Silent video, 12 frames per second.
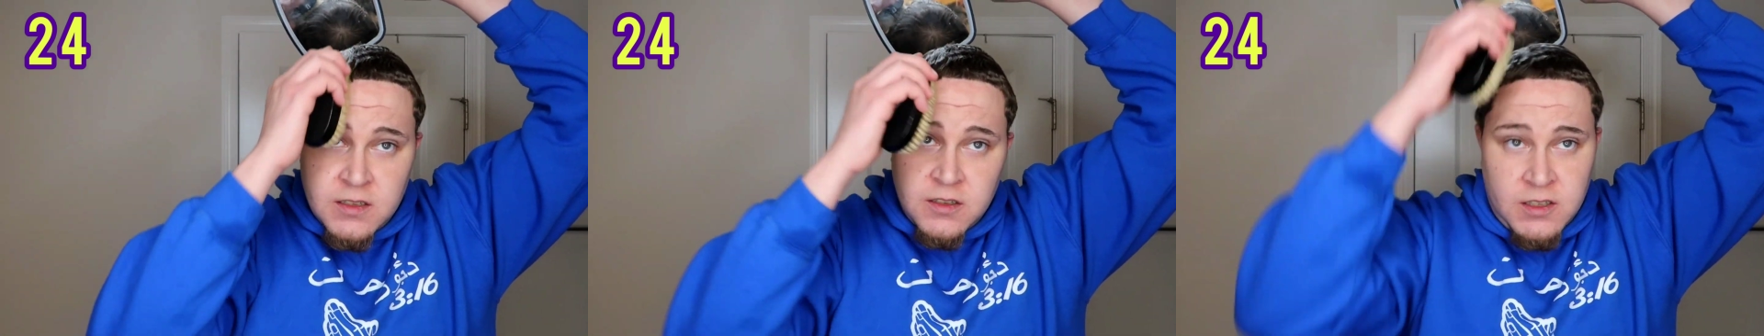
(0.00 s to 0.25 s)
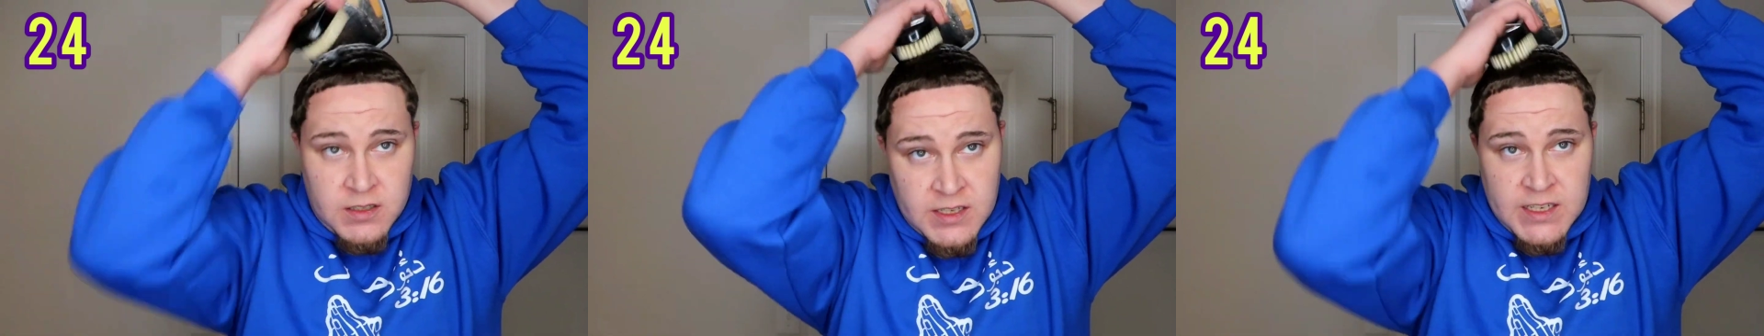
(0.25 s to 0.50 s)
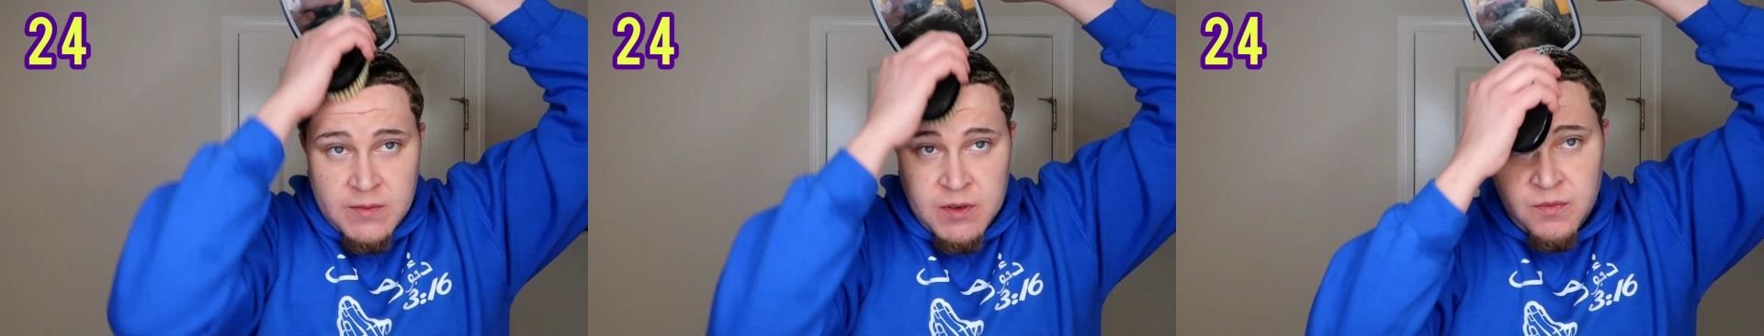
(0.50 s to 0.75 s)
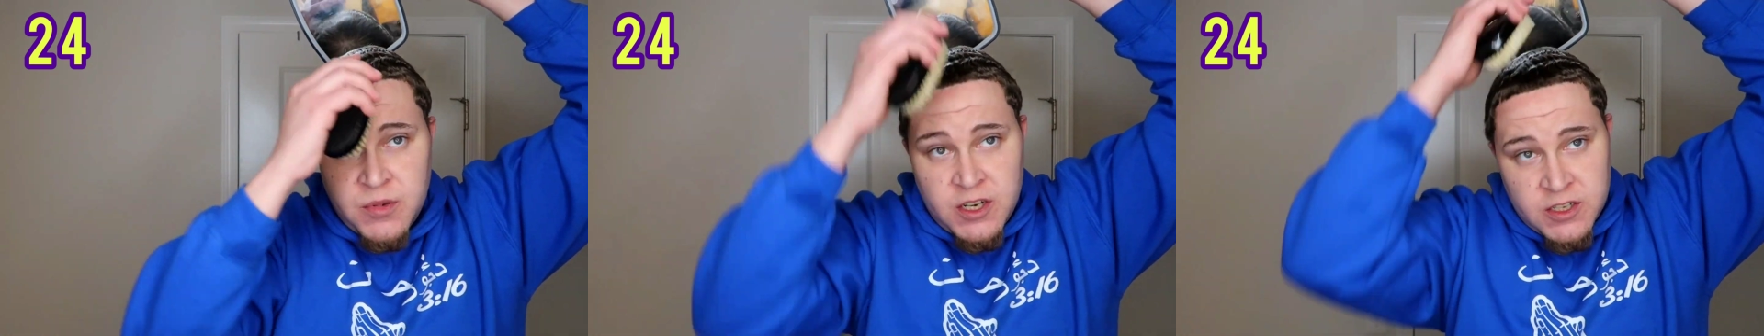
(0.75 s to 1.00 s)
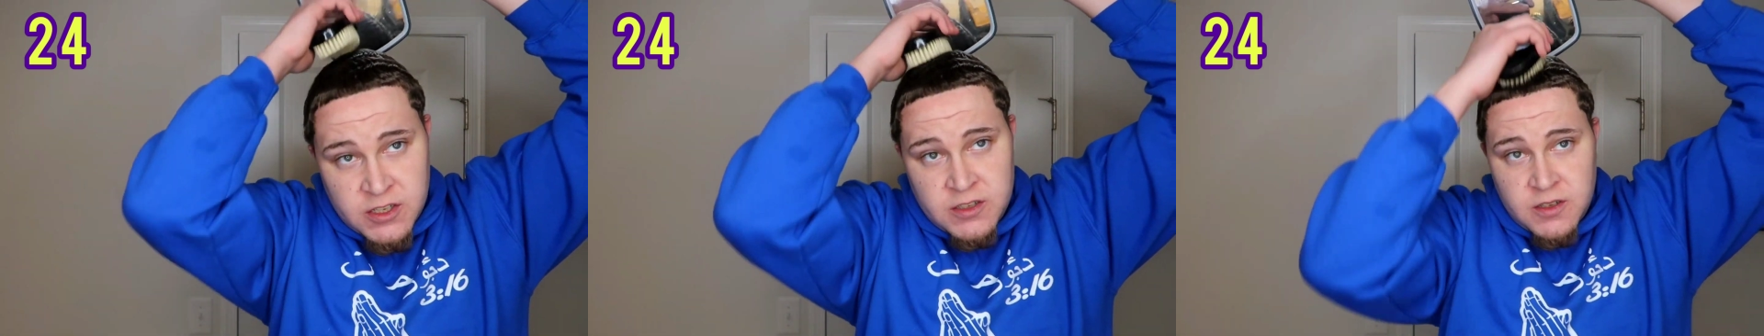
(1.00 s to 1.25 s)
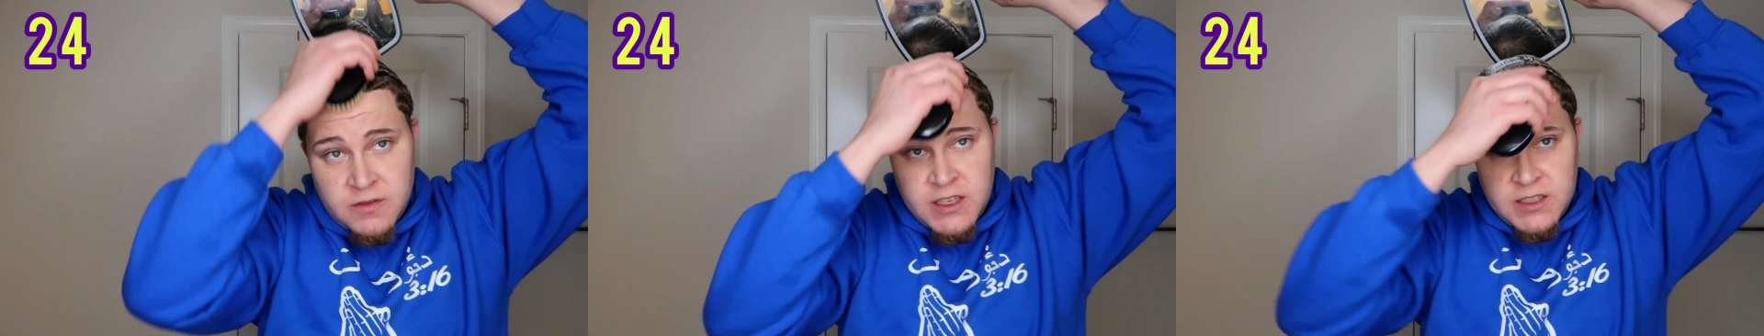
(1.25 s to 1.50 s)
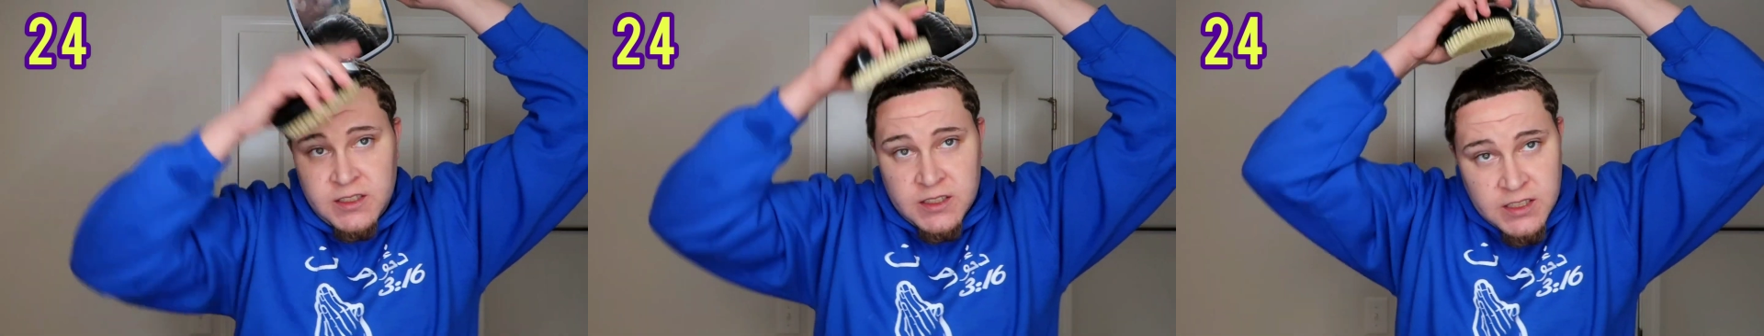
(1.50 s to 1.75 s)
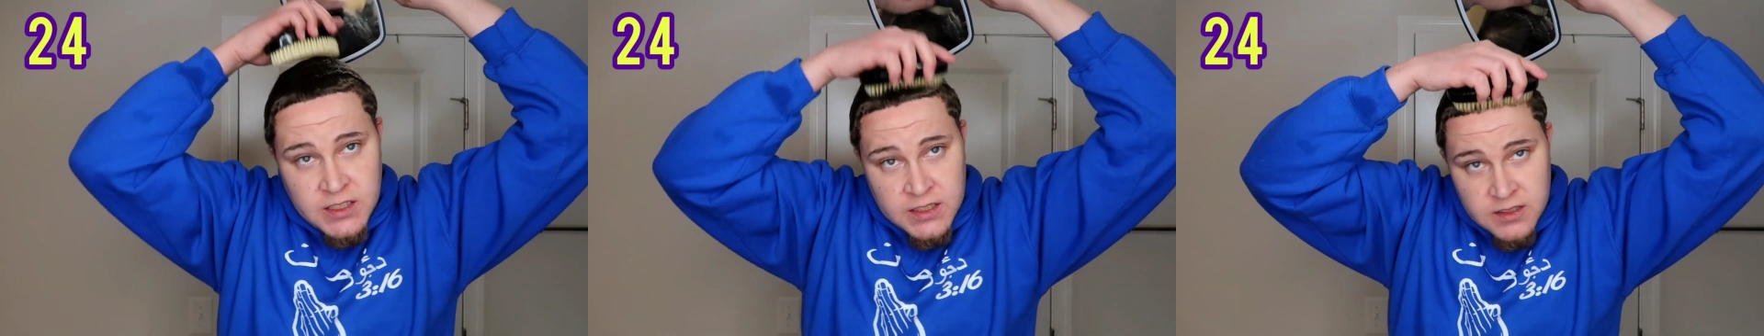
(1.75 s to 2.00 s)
good thing I've been brushing already today,